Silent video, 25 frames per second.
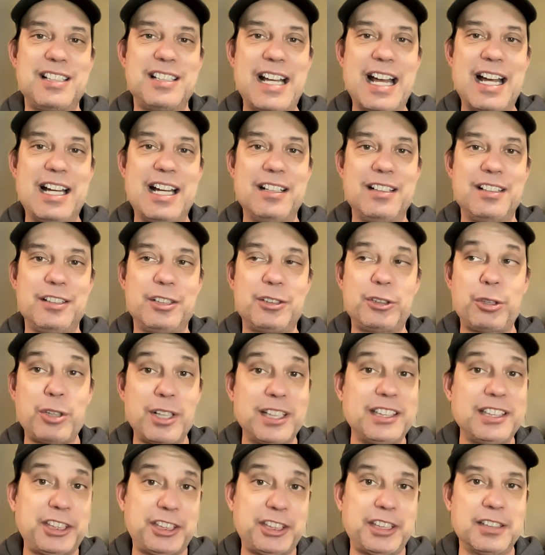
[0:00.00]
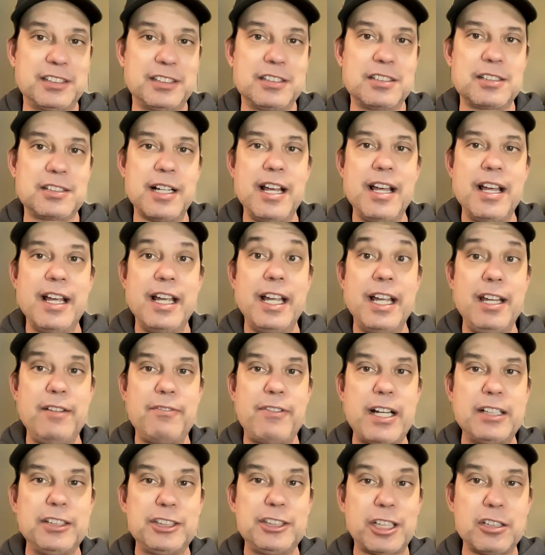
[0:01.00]
that Christians,
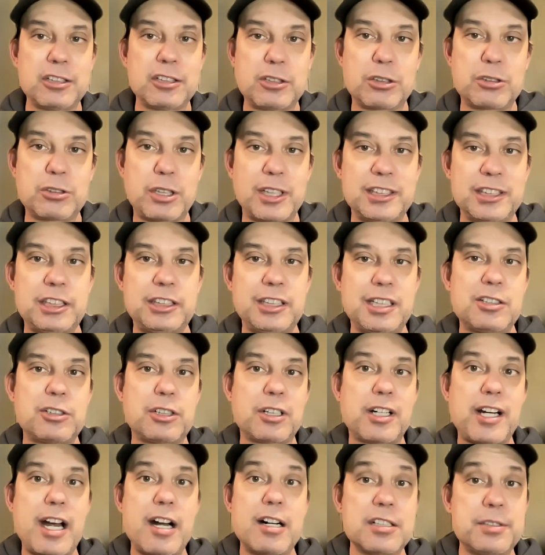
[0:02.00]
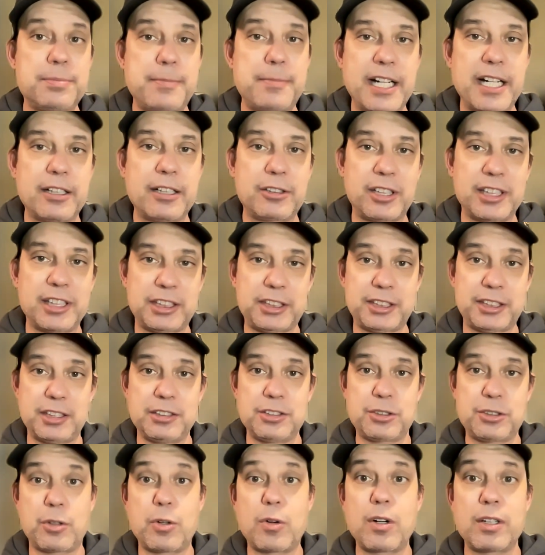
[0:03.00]
evangelical Christians or charismatic
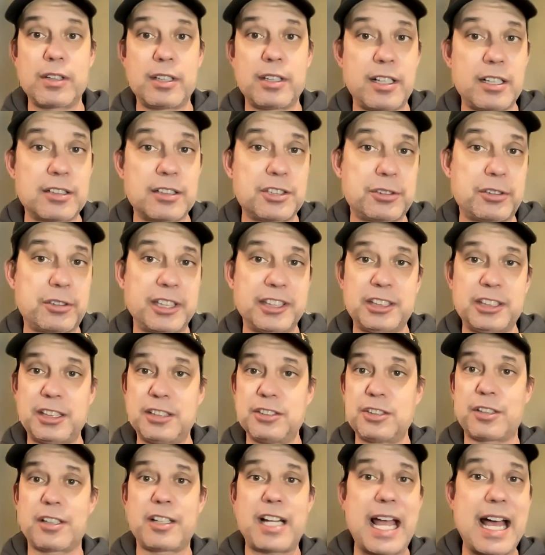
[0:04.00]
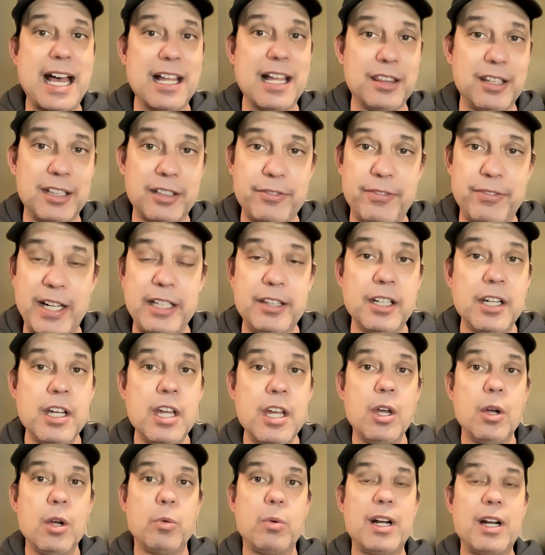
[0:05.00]
Christians or Orthodox Christians or Catholic faith,
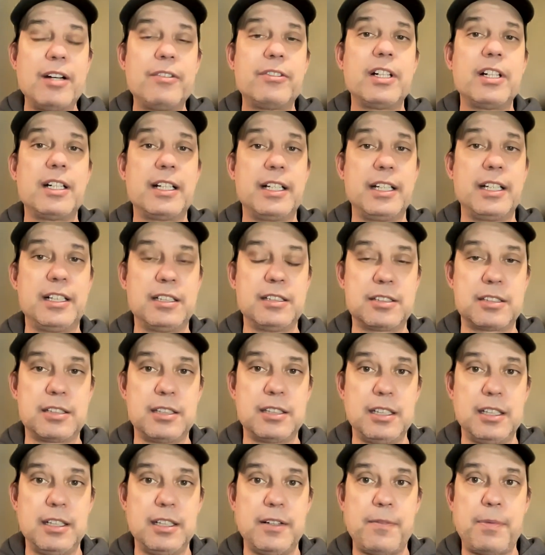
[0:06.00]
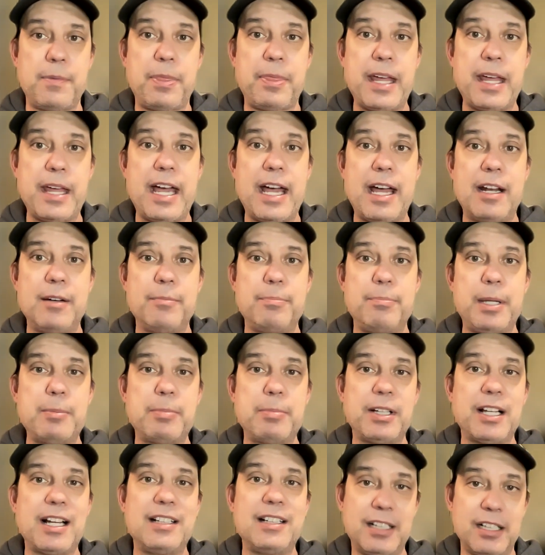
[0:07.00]
whatever it is that
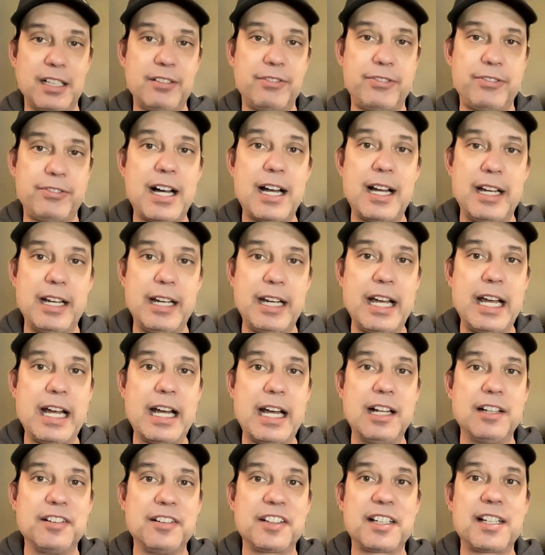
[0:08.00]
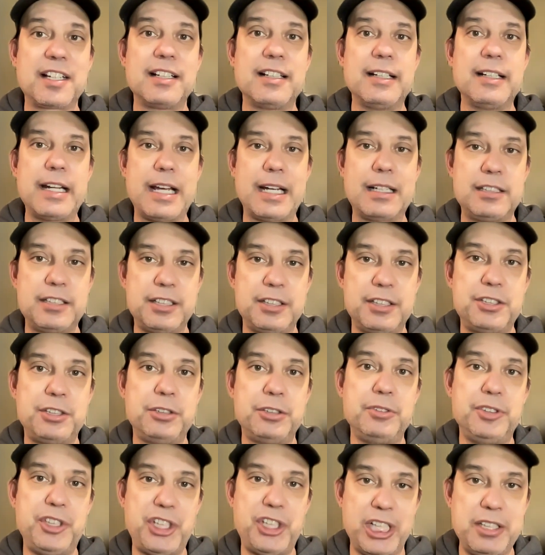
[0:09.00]
people identify as connected
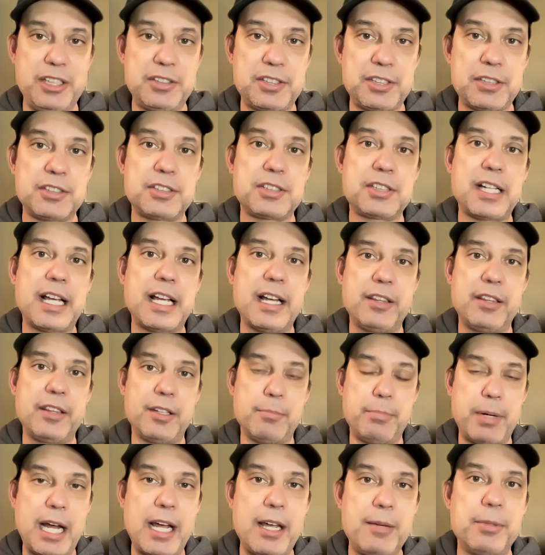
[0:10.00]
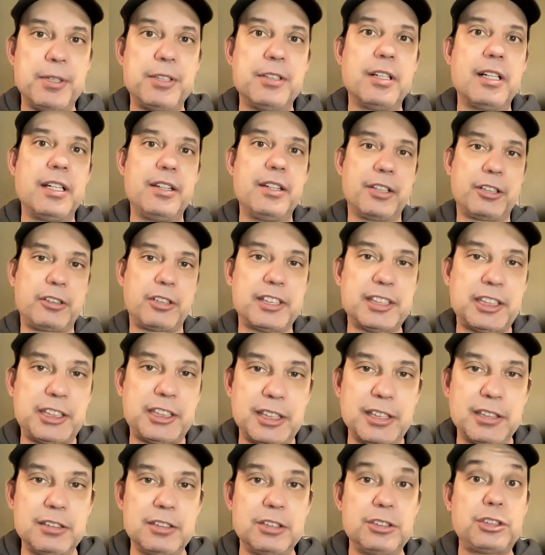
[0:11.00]
to Jesus and the Bible and the
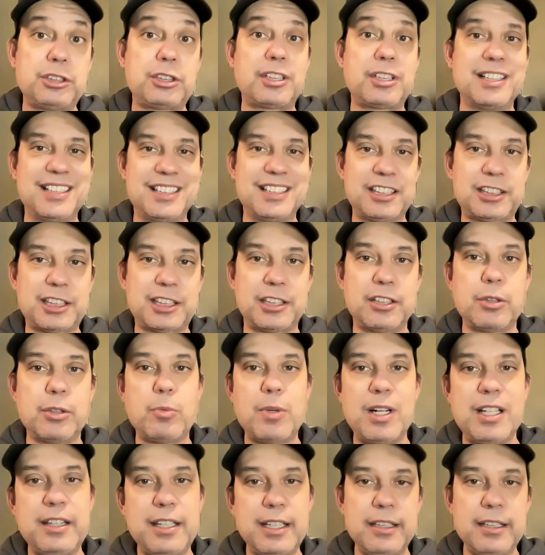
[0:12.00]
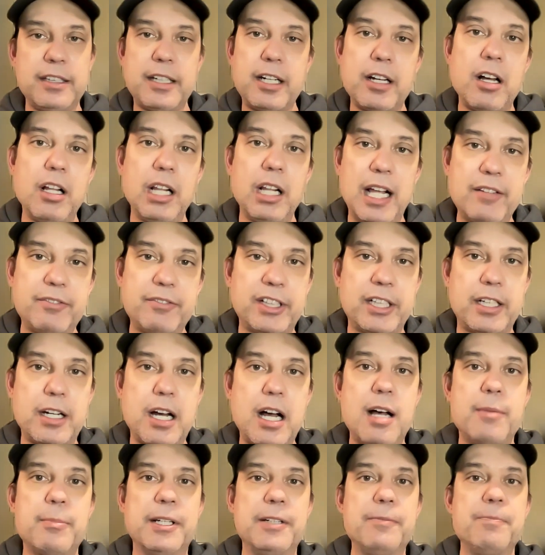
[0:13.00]
Christian tradition, the one thing they all have in
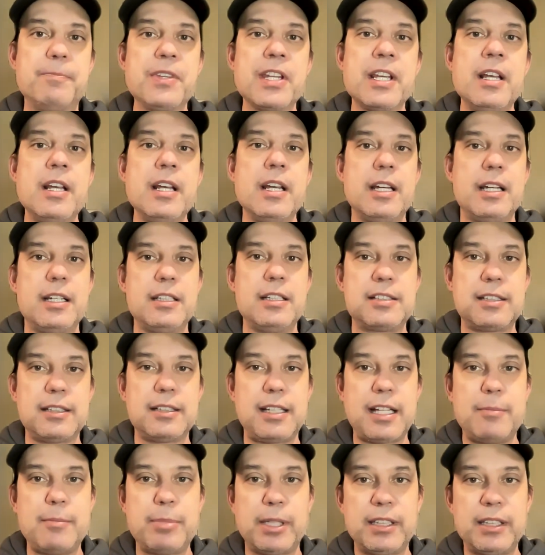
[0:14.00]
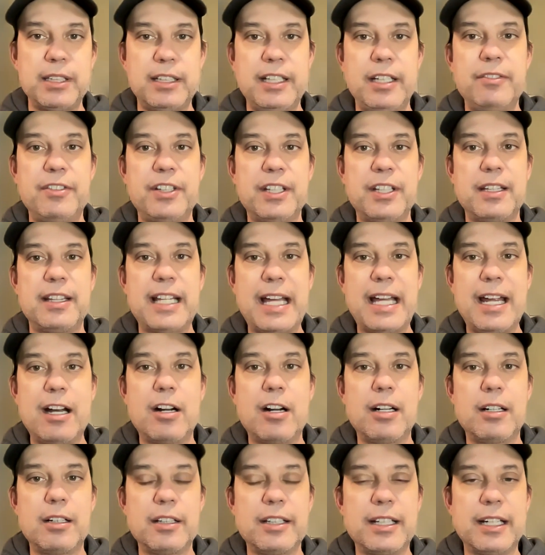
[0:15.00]
common is that they believe that
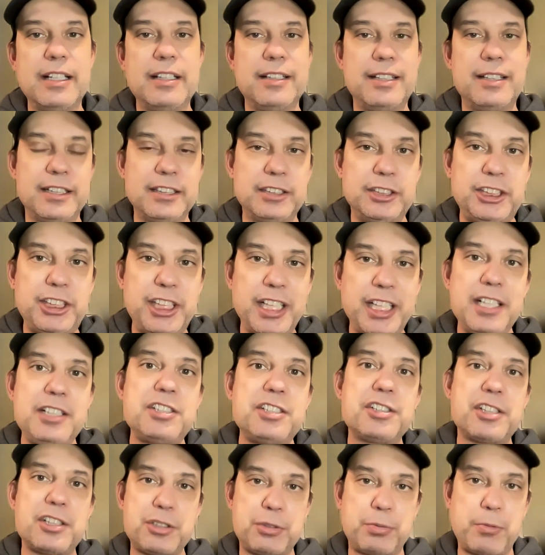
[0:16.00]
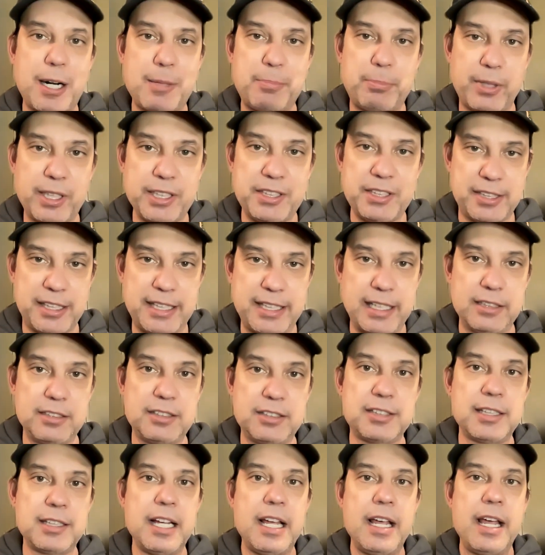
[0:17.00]
that Jesus
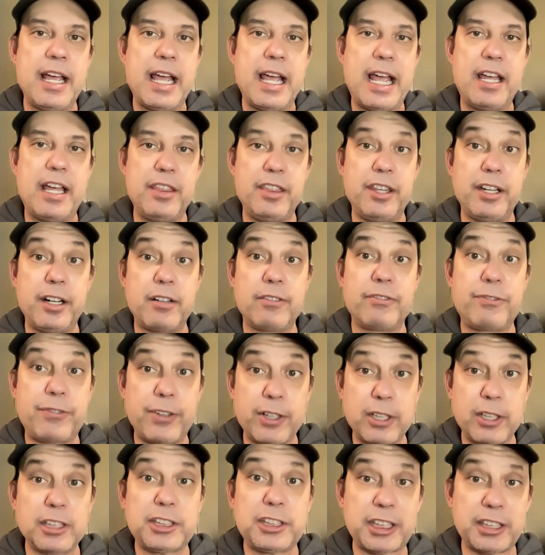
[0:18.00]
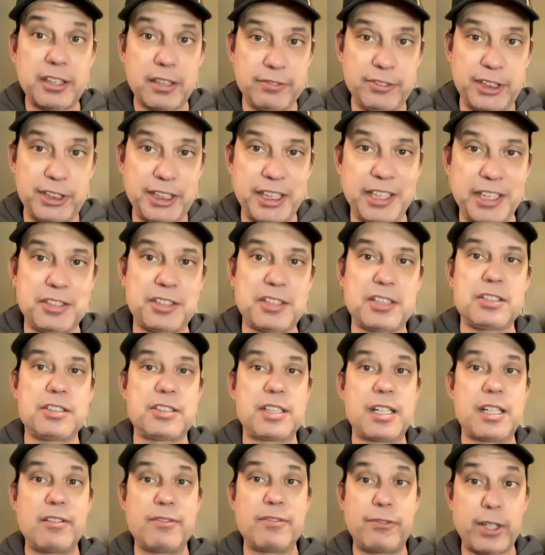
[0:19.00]
represents, and their version of Jesus,
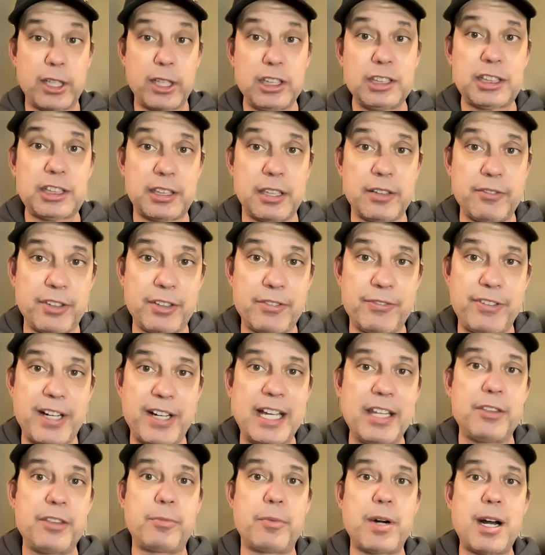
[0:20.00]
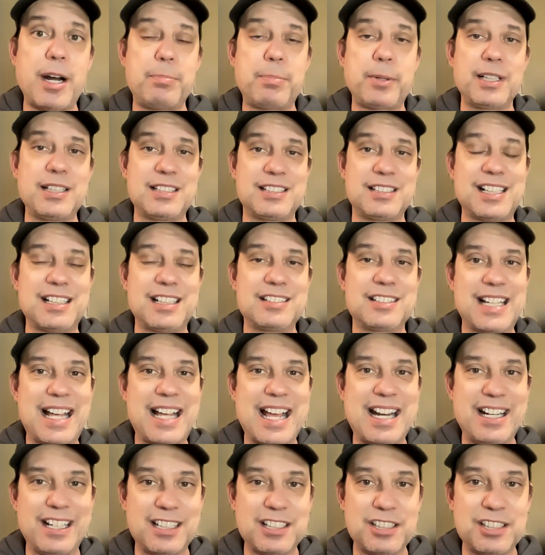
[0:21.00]
their version of the faith, represents
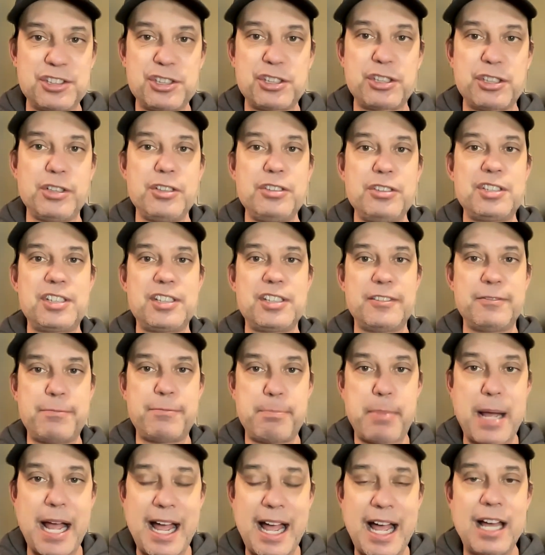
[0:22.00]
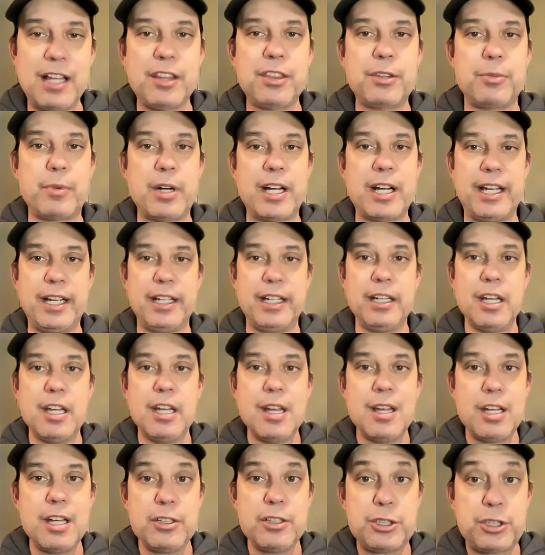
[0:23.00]
an exclusive pathway
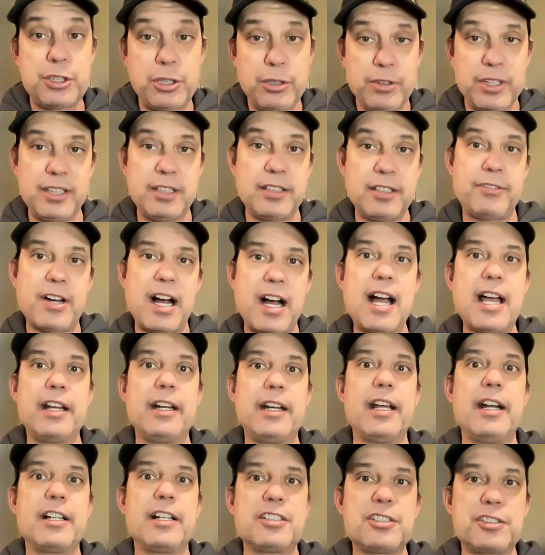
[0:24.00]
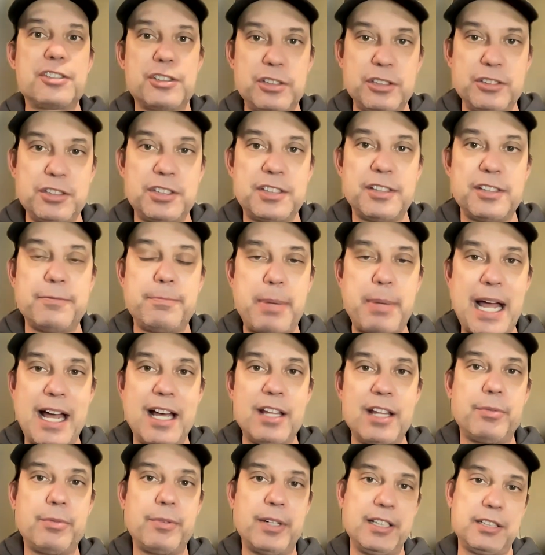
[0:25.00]
to the divine, an exclusive
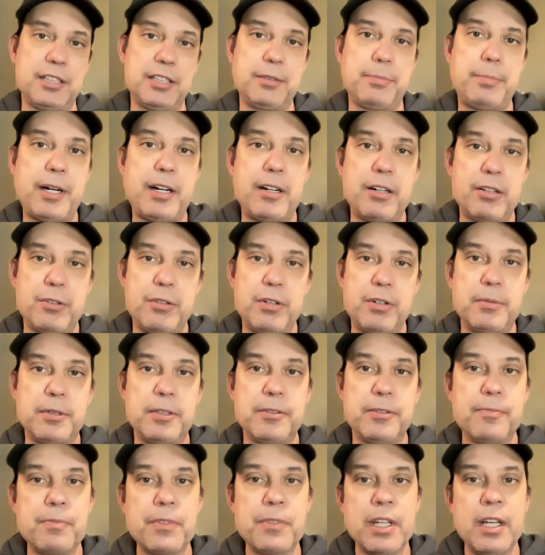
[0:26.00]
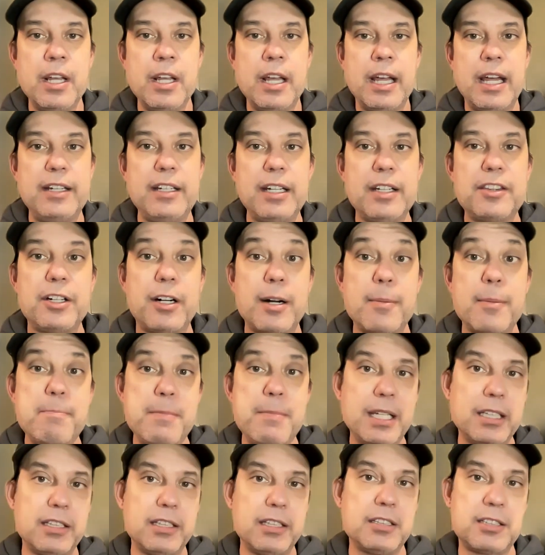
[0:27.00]
pathway to the paranormal. And yet there are
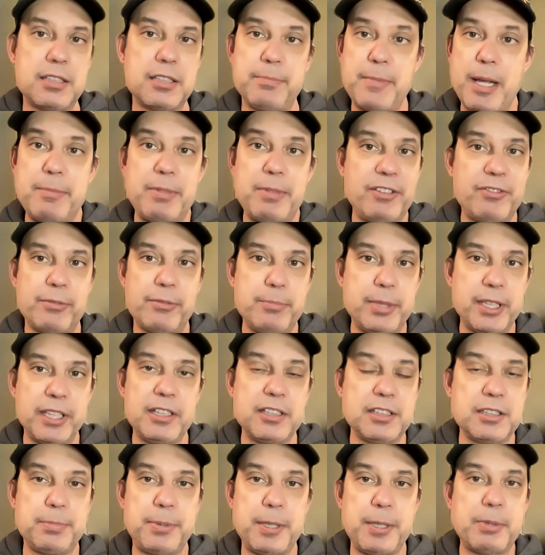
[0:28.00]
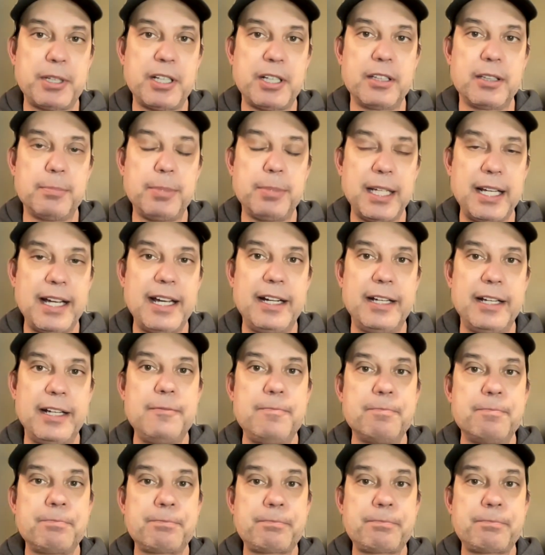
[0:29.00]
millions and maybe even billions of people on the planet